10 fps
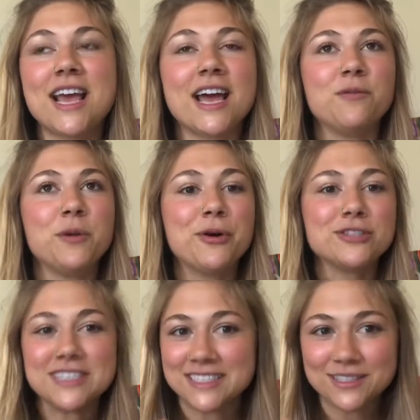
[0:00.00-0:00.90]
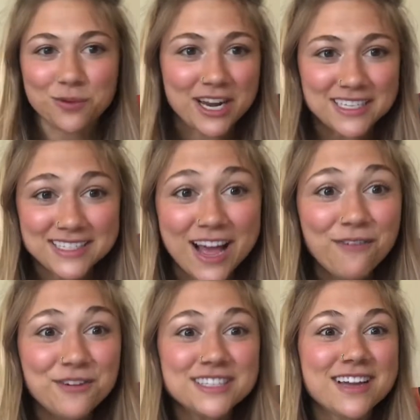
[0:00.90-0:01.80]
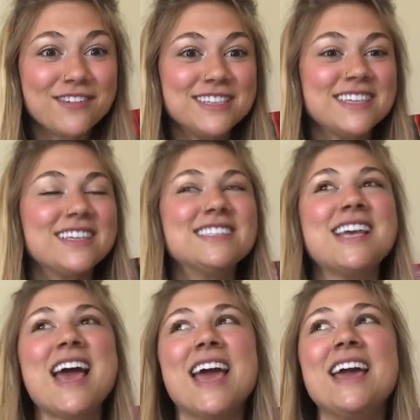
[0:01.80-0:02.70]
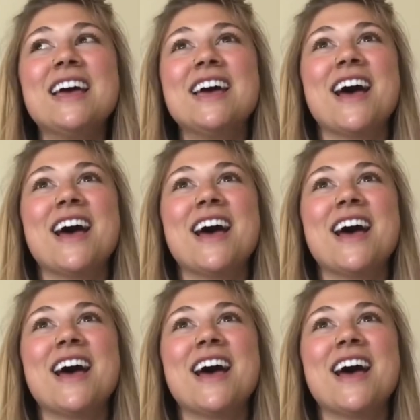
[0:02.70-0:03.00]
and we posted sweaty selfies every single day.